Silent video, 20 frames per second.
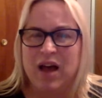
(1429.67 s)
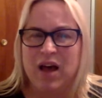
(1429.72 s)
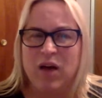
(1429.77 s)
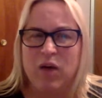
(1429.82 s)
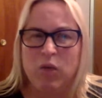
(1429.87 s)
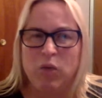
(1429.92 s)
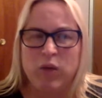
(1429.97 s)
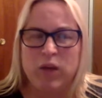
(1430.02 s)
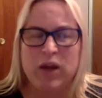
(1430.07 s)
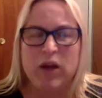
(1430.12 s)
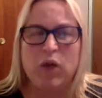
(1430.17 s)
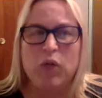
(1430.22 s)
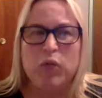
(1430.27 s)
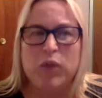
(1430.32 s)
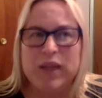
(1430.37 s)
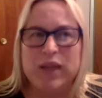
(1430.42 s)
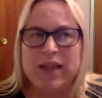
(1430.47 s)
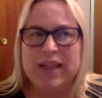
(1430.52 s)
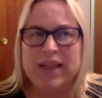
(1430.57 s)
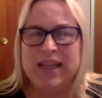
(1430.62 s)

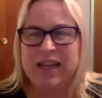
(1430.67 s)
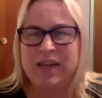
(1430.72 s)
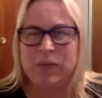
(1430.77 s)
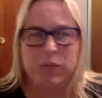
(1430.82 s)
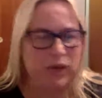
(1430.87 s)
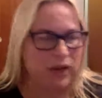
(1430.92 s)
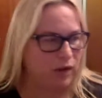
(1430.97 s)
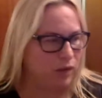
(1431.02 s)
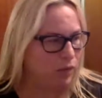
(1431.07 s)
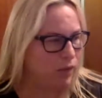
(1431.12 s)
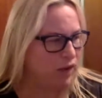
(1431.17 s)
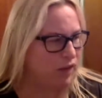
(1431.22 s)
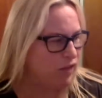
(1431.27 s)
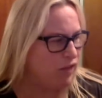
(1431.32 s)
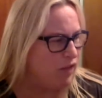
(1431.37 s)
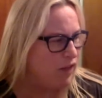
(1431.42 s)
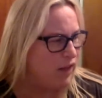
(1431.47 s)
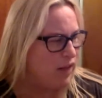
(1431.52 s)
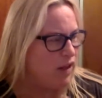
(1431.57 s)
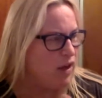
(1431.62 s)
we've
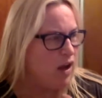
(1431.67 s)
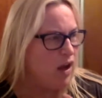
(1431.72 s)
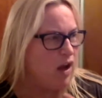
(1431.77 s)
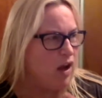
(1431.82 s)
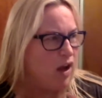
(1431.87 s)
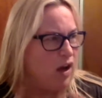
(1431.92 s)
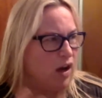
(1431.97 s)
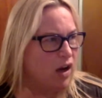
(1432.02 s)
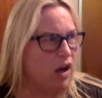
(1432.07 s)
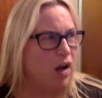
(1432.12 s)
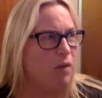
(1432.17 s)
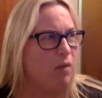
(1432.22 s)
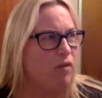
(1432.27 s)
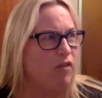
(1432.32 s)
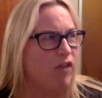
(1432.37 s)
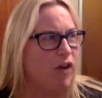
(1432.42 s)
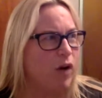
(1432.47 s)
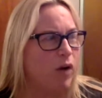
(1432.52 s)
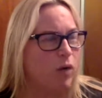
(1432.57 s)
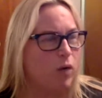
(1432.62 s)
like come
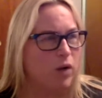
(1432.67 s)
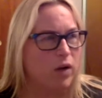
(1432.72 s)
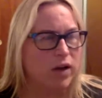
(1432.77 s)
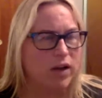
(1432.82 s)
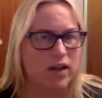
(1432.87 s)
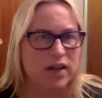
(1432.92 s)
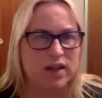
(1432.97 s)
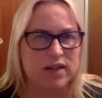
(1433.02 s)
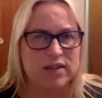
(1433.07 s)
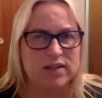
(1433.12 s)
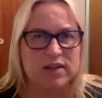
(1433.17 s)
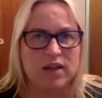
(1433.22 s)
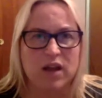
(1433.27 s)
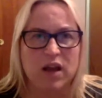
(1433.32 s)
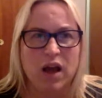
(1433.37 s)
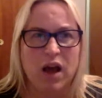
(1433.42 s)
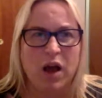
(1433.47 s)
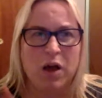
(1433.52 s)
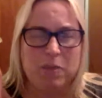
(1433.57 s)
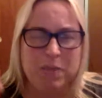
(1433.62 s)
forward in this
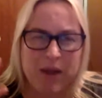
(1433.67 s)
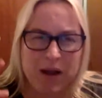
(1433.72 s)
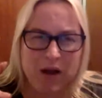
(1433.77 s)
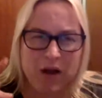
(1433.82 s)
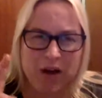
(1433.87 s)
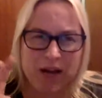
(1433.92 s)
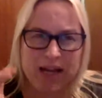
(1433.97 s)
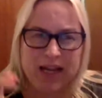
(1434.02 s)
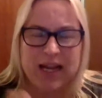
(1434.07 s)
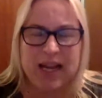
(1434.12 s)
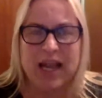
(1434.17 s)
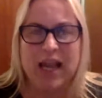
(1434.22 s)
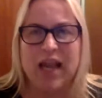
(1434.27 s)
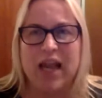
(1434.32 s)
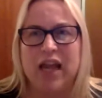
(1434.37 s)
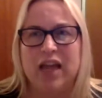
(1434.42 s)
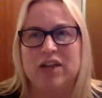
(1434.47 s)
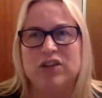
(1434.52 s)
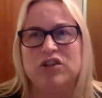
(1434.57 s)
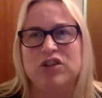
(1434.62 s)
American
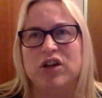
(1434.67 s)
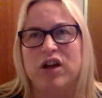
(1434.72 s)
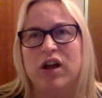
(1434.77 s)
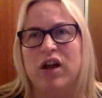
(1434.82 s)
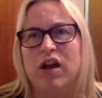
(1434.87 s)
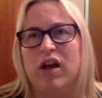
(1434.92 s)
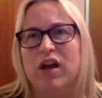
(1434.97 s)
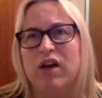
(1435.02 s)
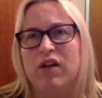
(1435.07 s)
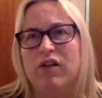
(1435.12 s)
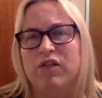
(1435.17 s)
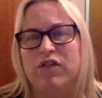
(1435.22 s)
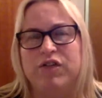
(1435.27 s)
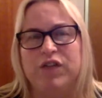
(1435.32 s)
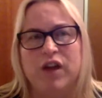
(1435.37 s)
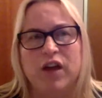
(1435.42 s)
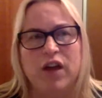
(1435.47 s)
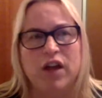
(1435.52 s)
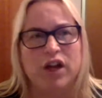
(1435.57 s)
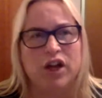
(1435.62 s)
age of,
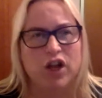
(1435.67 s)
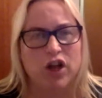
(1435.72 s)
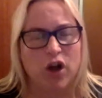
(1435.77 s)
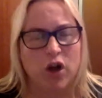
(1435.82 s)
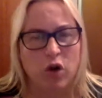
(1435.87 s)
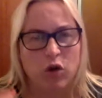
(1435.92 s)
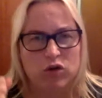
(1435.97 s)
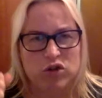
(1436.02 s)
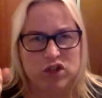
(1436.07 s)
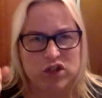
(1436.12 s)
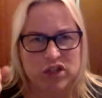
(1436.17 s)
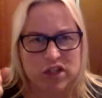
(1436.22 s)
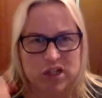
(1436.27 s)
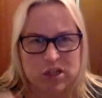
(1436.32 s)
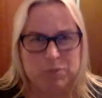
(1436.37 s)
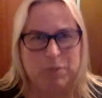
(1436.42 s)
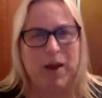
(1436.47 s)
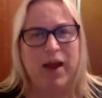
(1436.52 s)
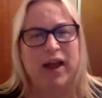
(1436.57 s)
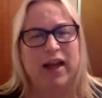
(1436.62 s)
just this
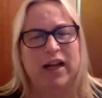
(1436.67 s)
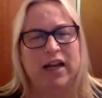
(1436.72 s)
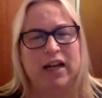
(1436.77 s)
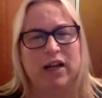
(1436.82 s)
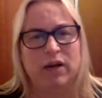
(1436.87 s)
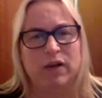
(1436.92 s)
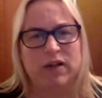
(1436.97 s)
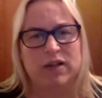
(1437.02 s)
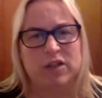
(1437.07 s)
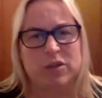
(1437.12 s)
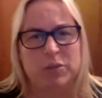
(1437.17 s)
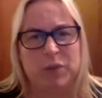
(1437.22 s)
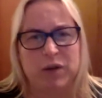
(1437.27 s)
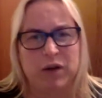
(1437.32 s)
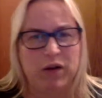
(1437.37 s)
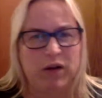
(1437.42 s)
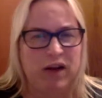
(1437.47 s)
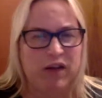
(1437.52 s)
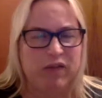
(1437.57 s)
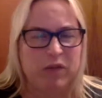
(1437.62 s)
pioneering
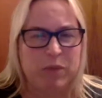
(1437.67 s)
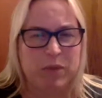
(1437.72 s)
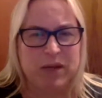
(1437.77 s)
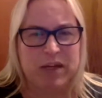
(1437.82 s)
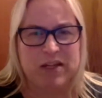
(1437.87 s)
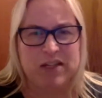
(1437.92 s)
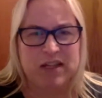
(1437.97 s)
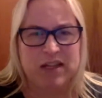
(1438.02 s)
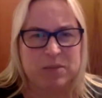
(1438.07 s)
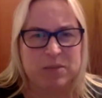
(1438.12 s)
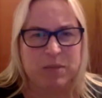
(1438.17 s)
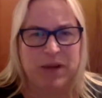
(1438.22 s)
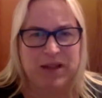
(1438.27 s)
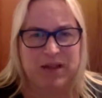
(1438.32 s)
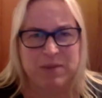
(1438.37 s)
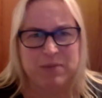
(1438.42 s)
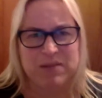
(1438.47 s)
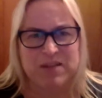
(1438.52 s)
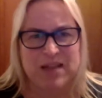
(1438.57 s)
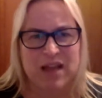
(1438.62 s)
spirit. Everybody does it by
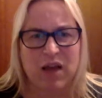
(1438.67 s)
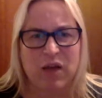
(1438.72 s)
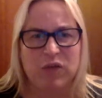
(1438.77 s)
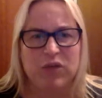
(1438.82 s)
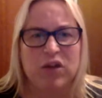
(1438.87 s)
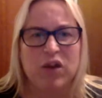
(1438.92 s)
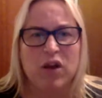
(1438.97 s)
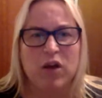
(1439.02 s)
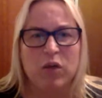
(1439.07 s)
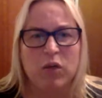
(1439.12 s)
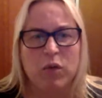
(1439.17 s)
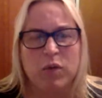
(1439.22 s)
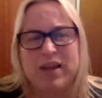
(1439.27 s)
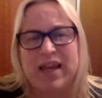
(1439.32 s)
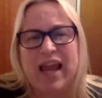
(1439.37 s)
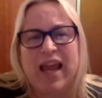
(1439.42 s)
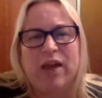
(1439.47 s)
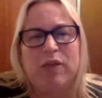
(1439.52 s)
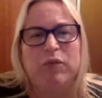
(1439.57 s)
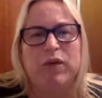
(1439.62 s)
themselves. Well, we
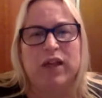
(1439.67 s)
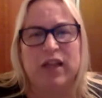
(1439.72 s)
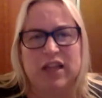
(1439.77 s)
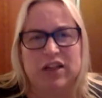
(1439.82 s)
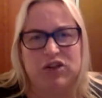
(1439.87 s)
can't really